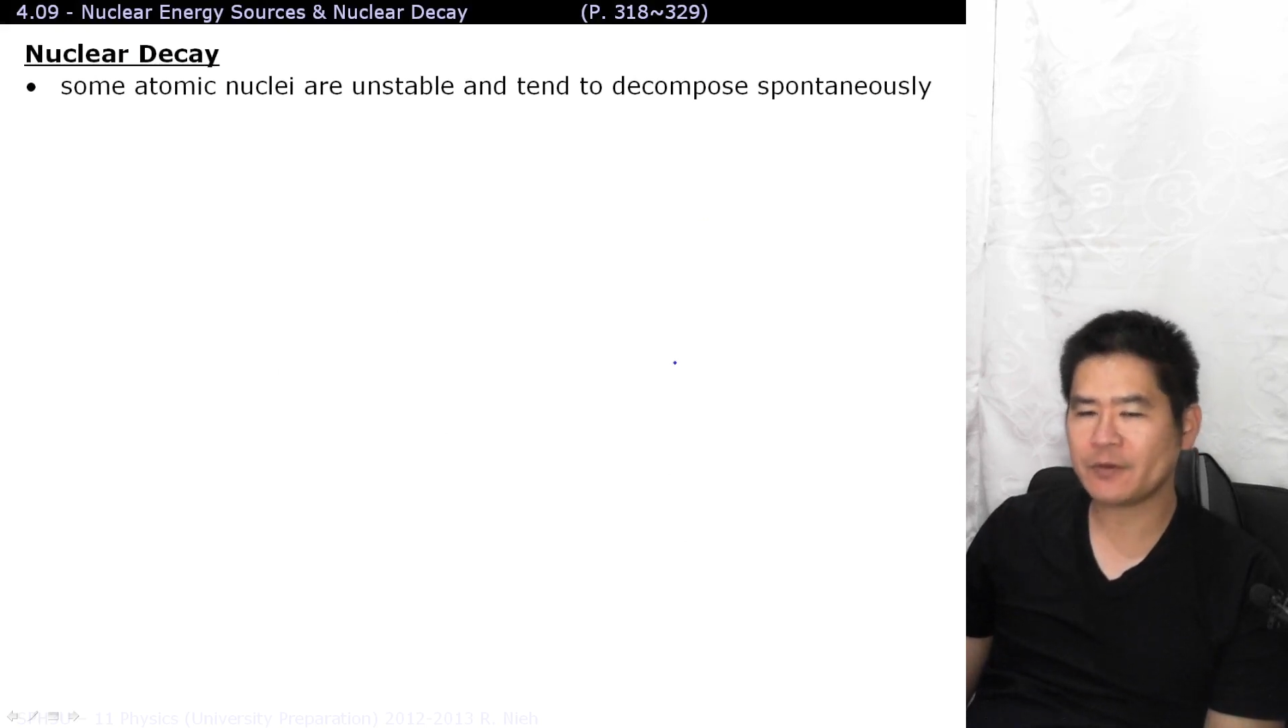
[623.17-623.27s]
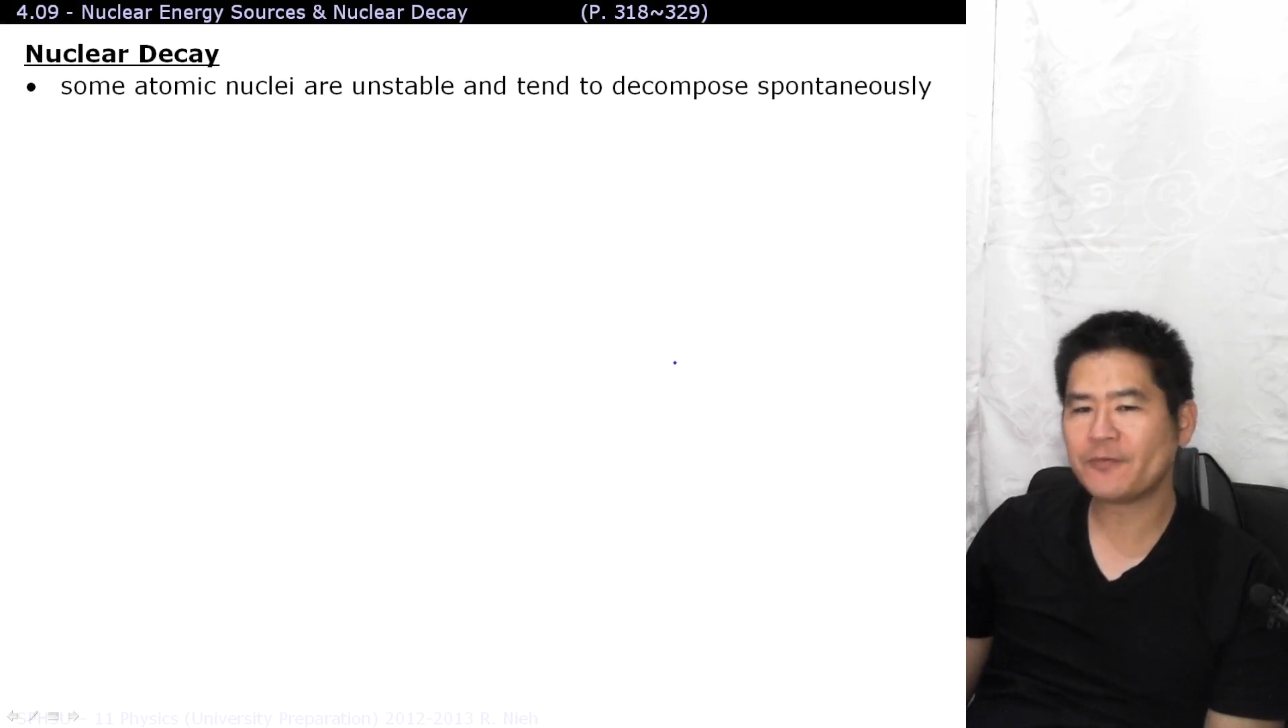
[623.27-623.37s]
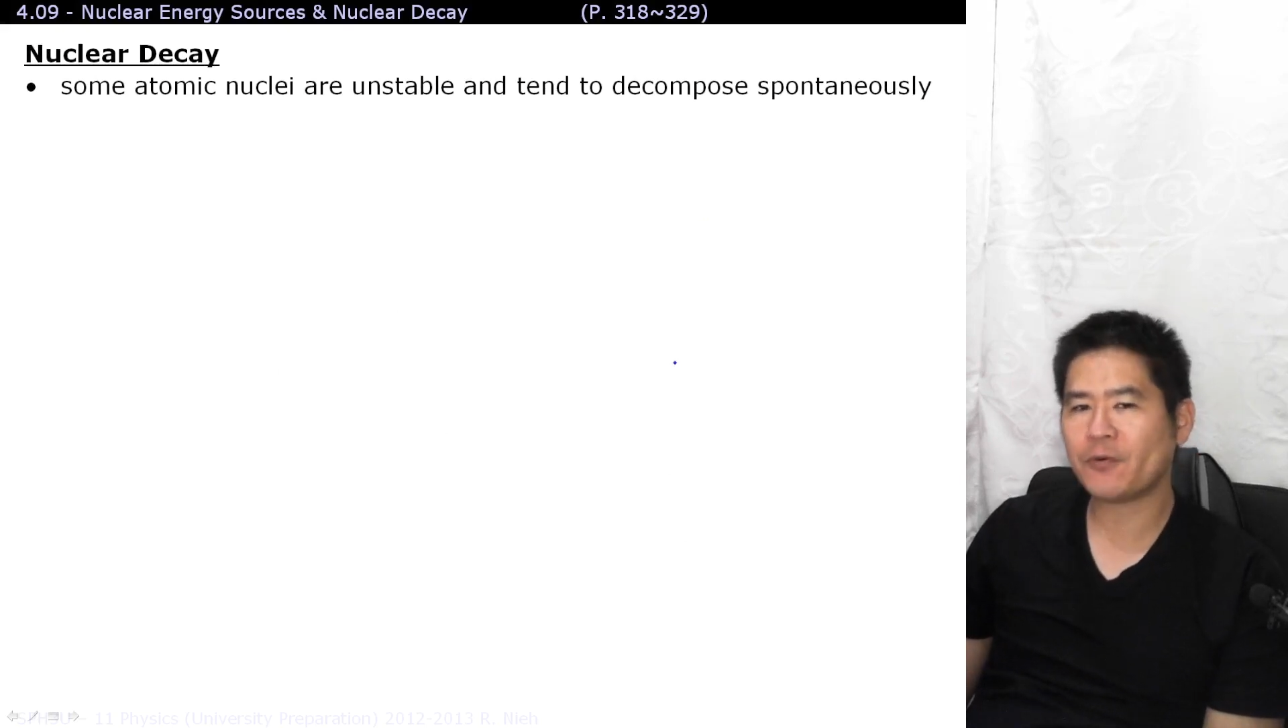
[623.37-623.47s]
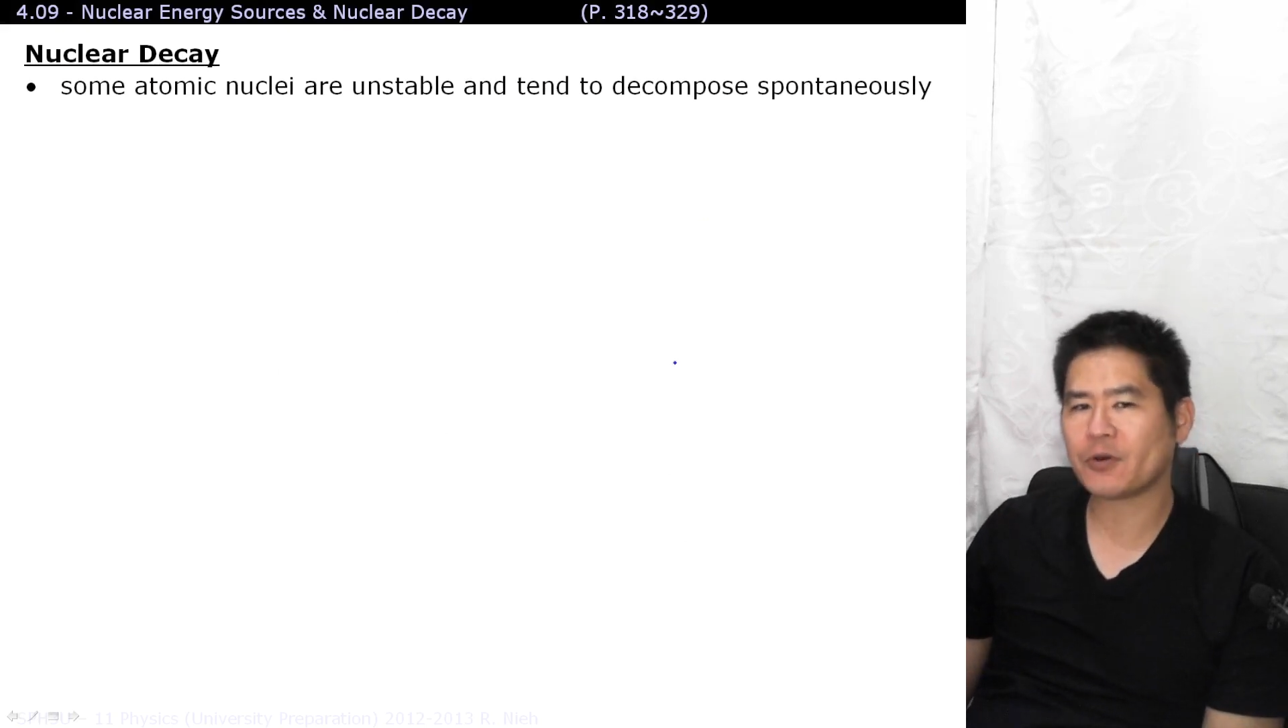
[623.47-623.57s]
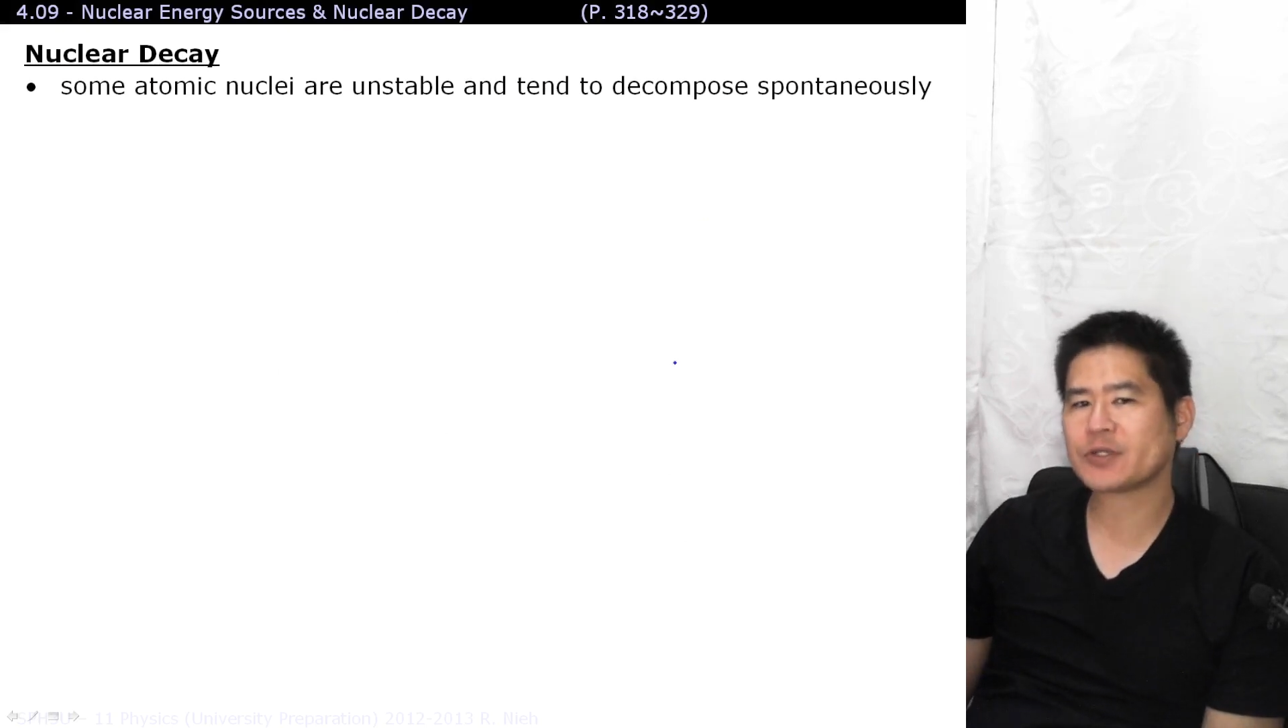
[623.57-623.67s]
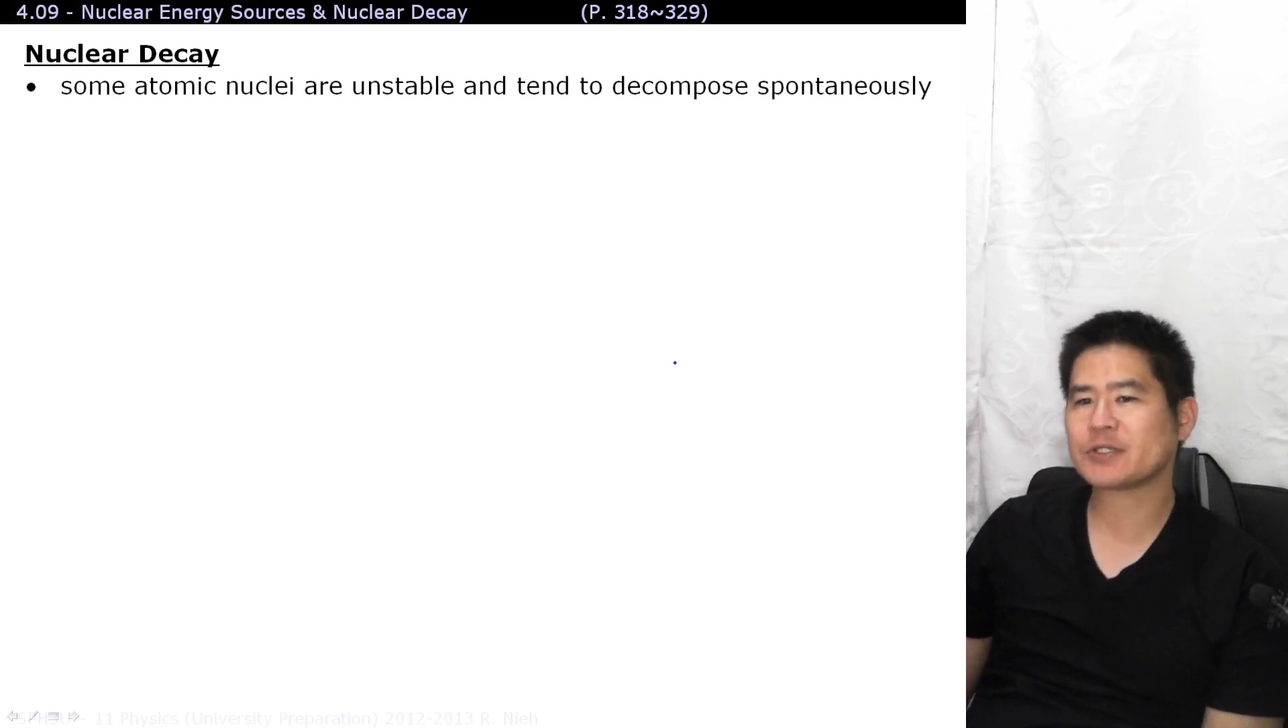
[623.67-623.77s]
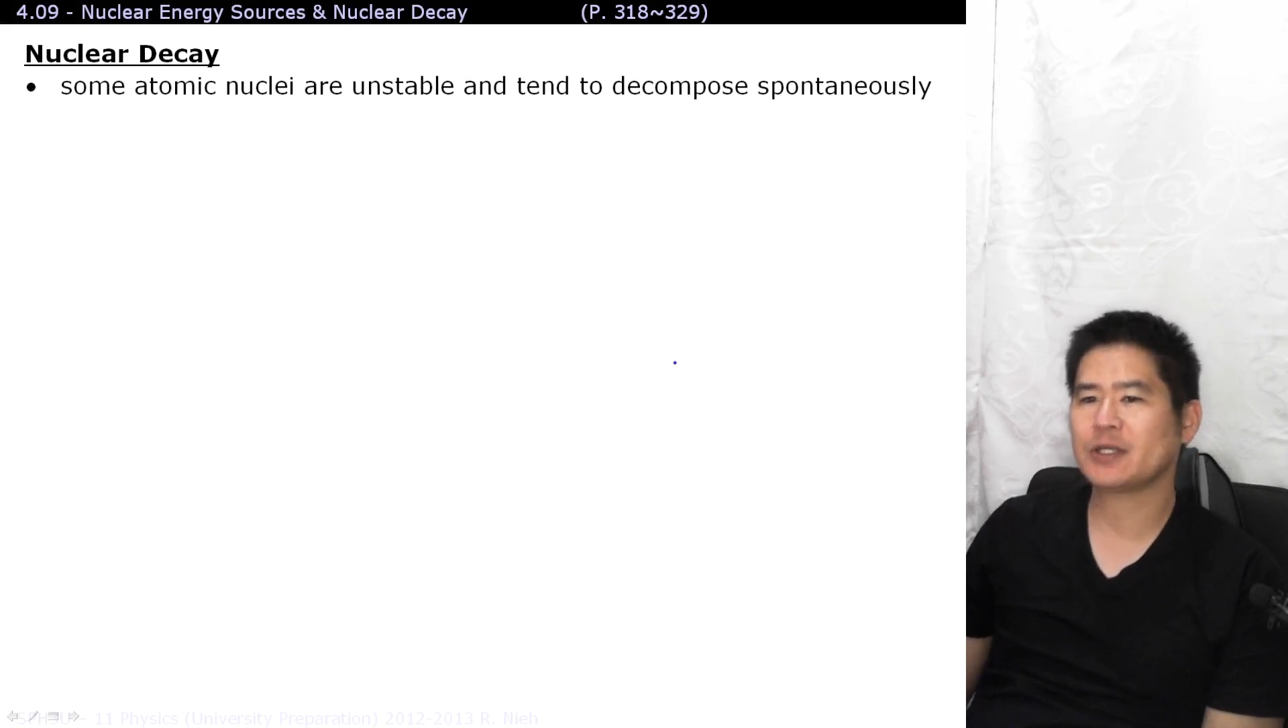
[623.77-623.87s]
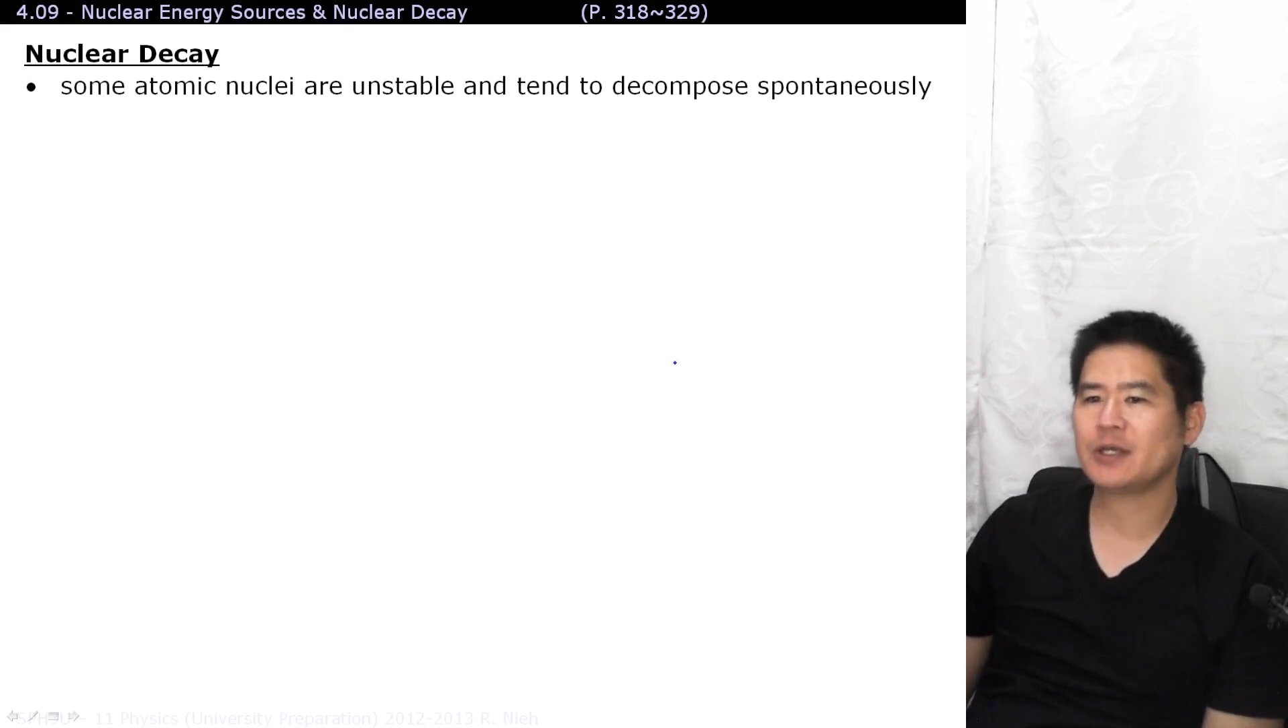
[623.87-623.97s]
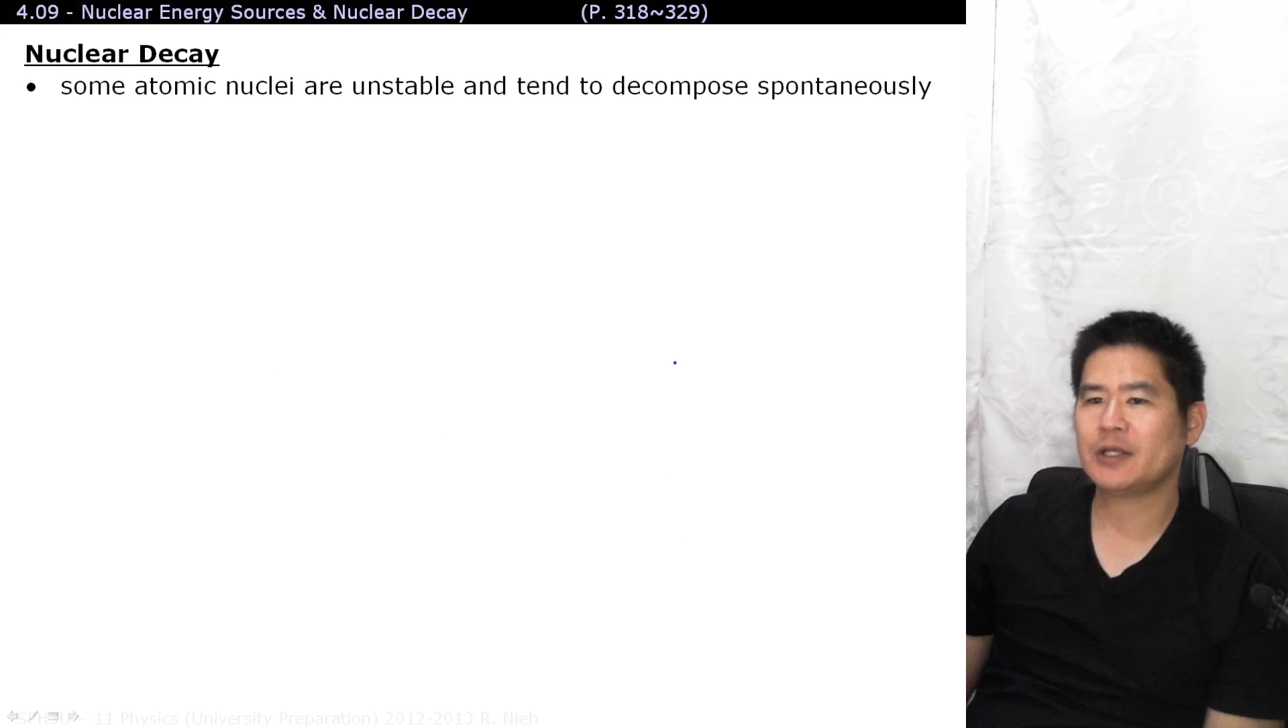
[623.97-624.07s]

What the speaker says: be forced